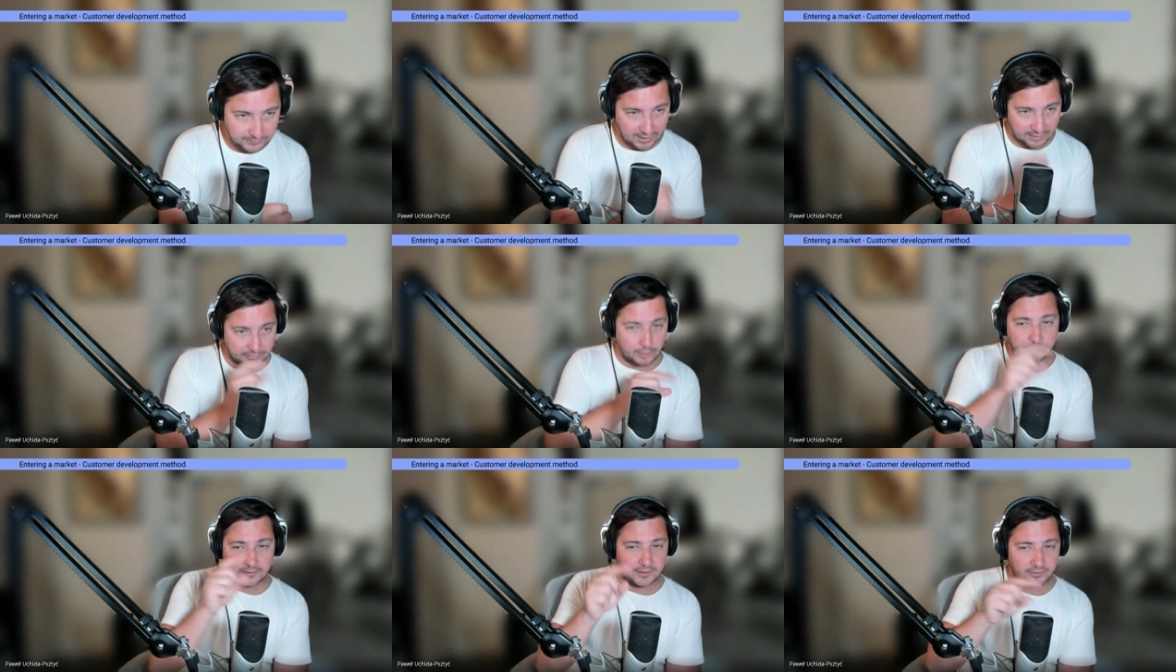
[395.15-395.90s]
As
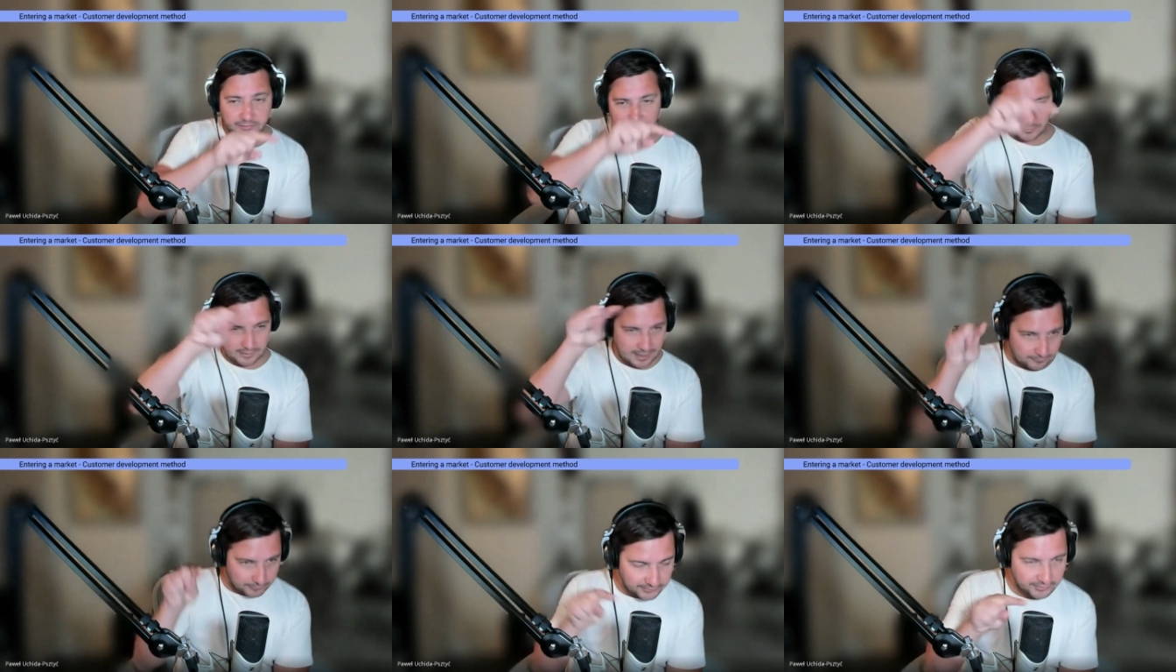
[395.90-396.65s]
often is
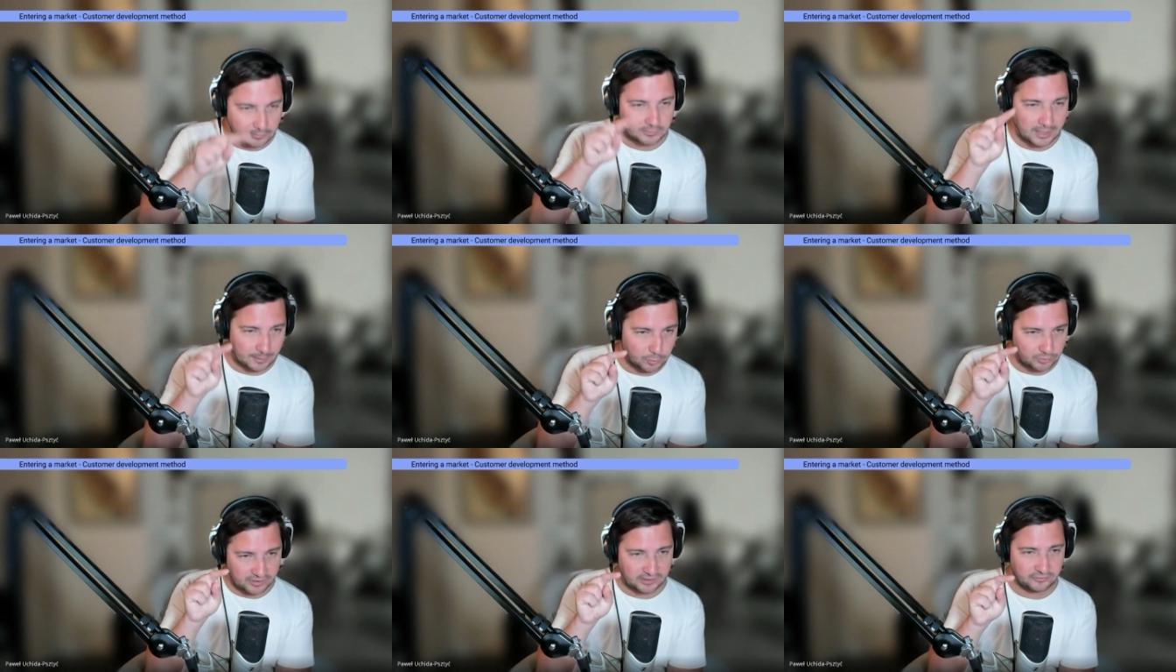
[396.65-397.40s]
every single time you
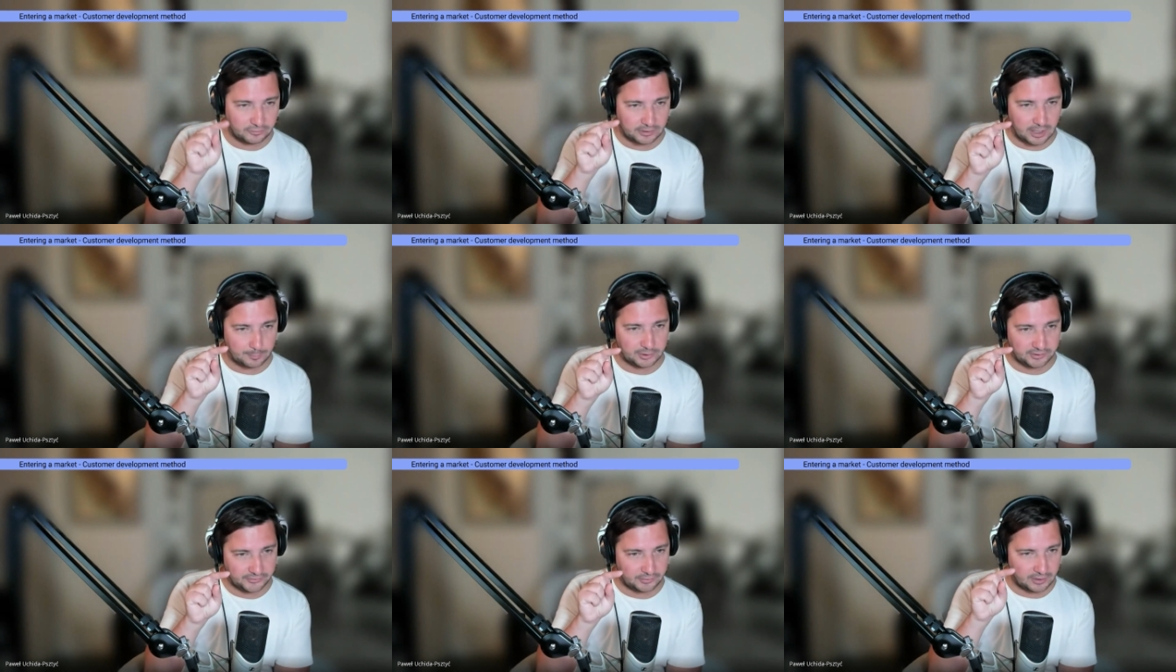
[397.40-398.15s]
change your
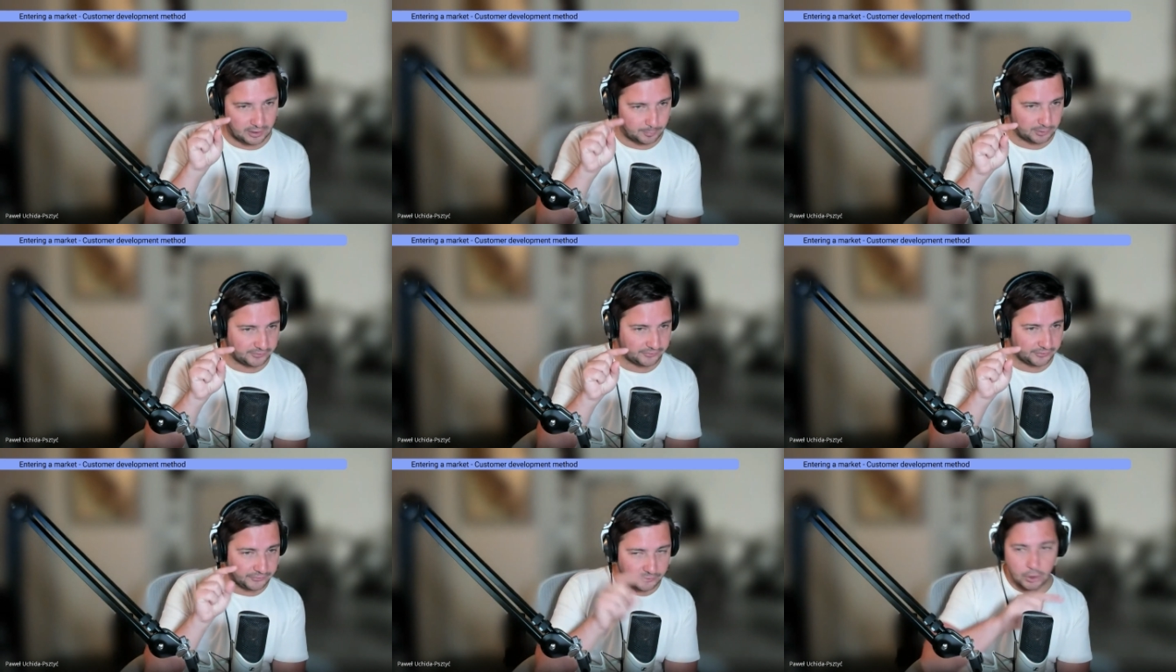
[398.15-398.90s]

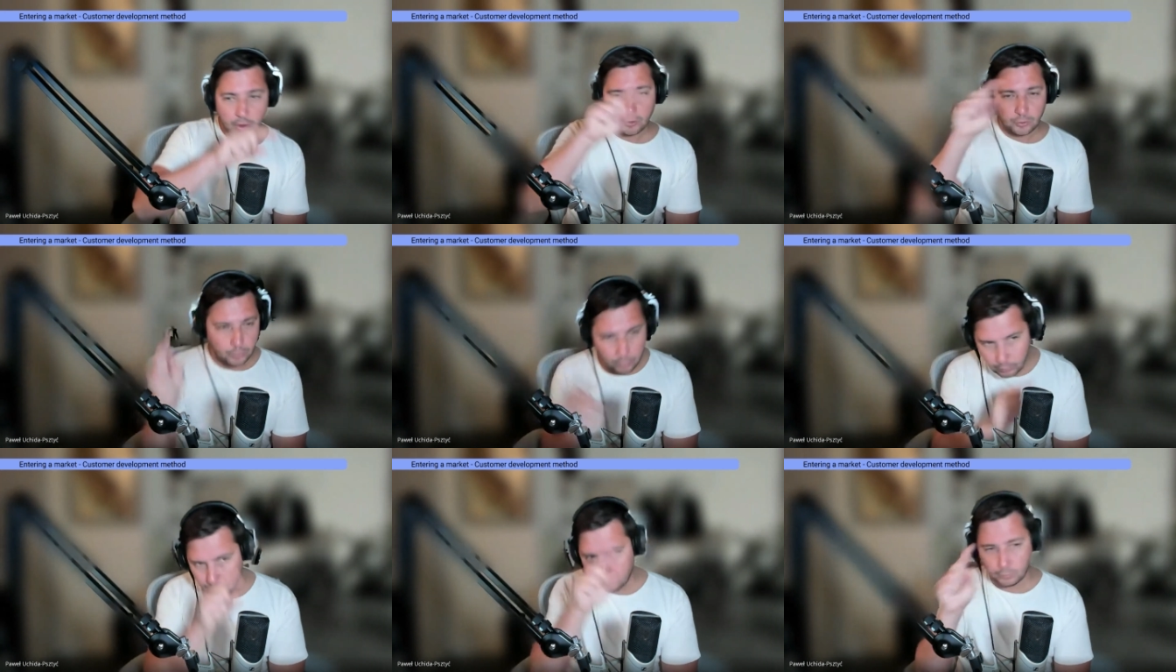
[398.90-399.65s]
hypothesis,
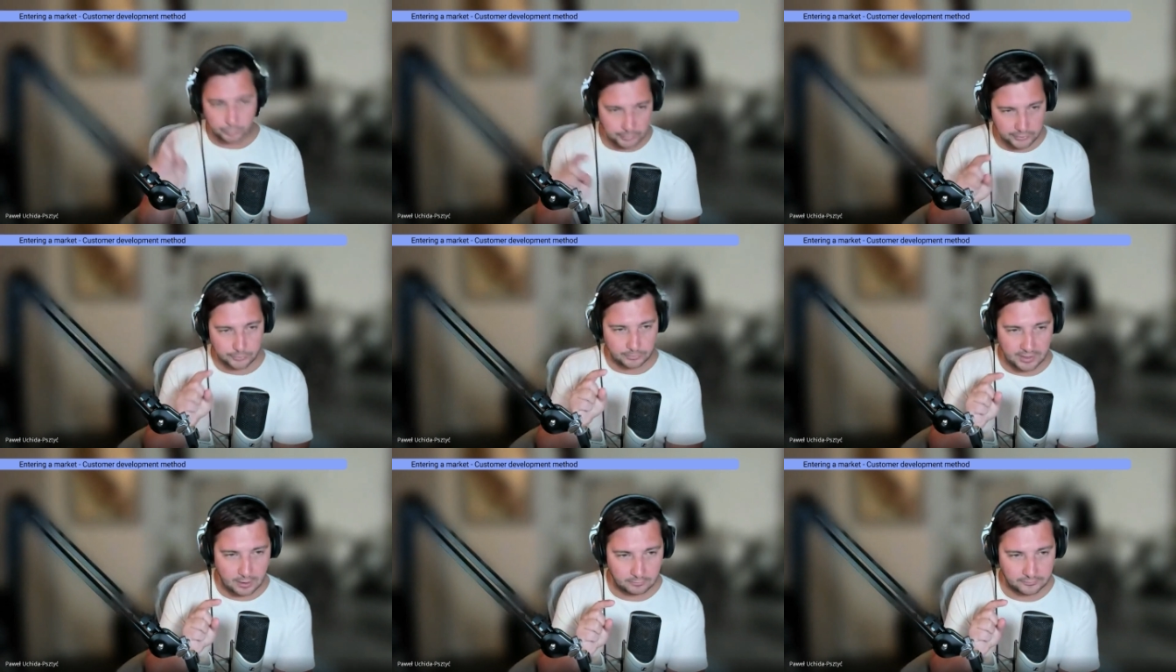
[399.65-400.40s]
you redo
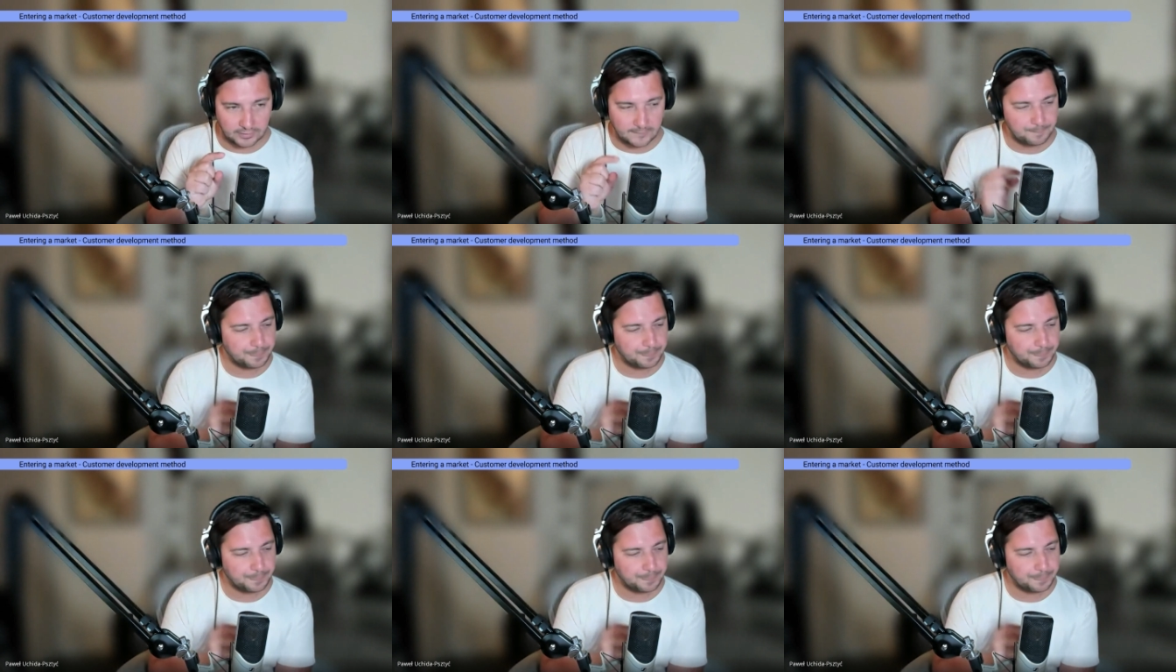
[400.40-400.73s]
the whole thing.